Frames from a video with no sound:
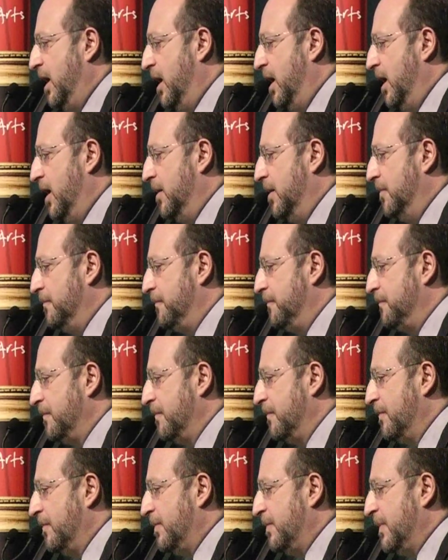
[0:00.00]
um,
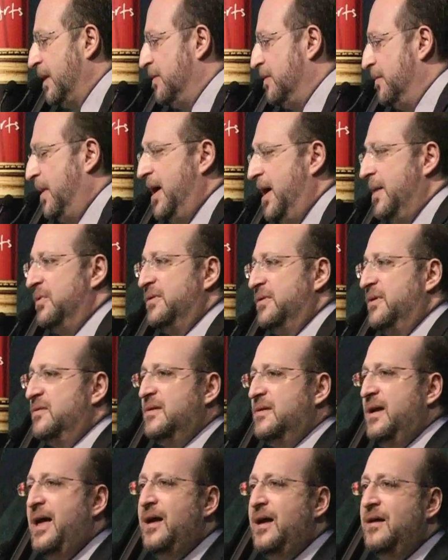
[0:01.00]
the Bible
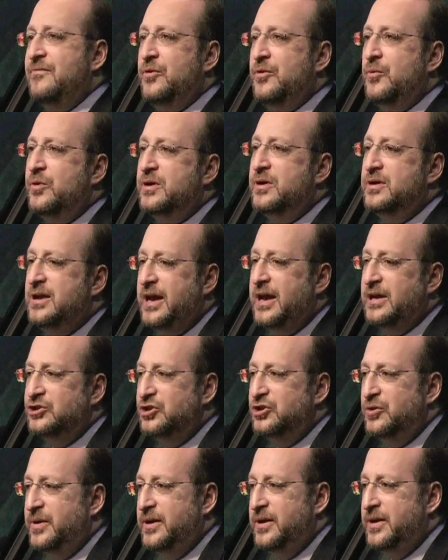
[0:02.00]
doesn't have the word
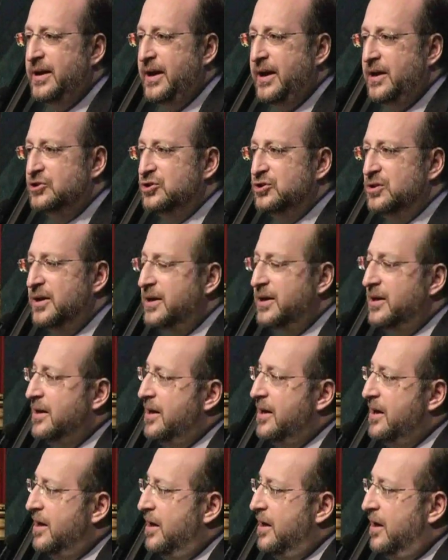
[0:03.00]
nature in it, actually.
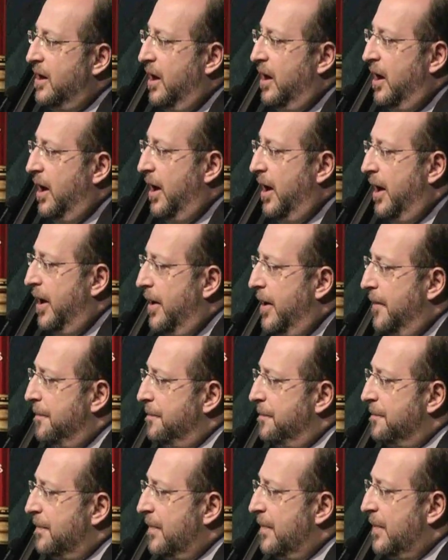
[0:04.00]

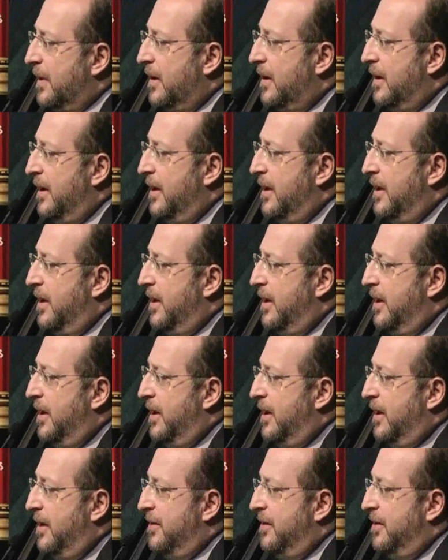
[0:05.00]
Um,
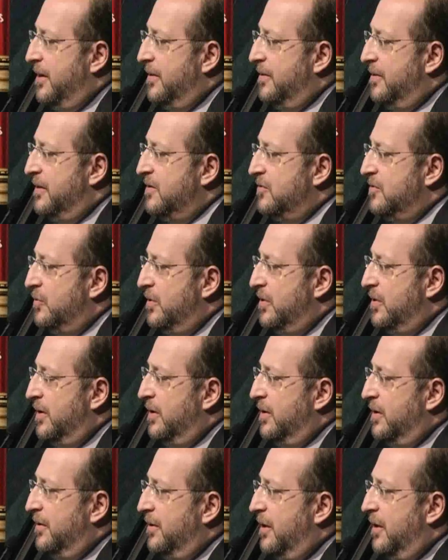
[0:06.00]
these
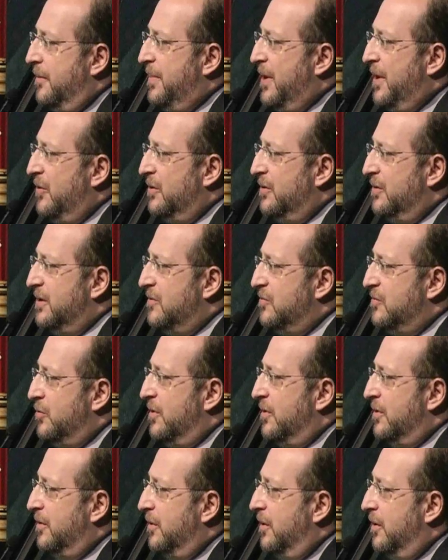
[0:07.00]
were about these
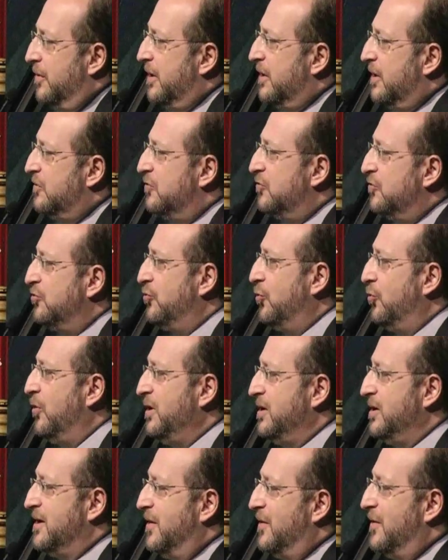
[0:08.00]
were
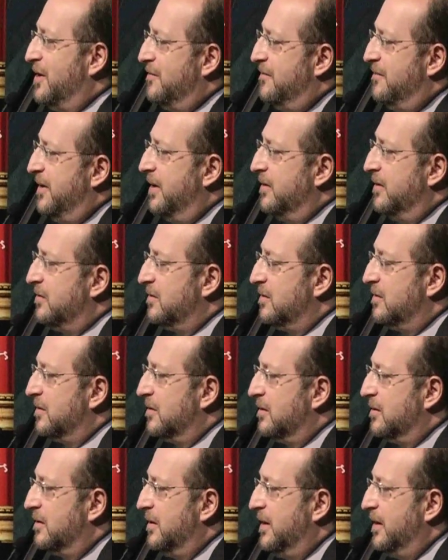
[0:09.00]
extraordinary events,
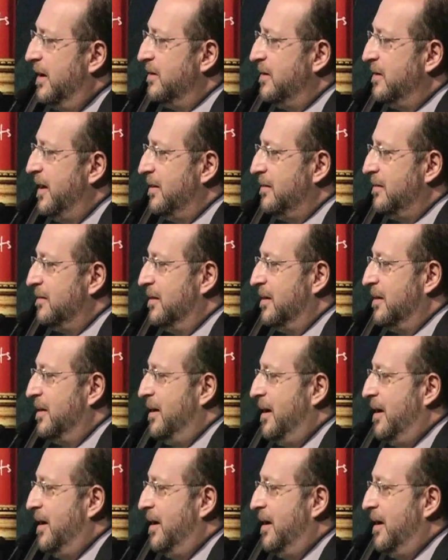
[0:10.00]
and yet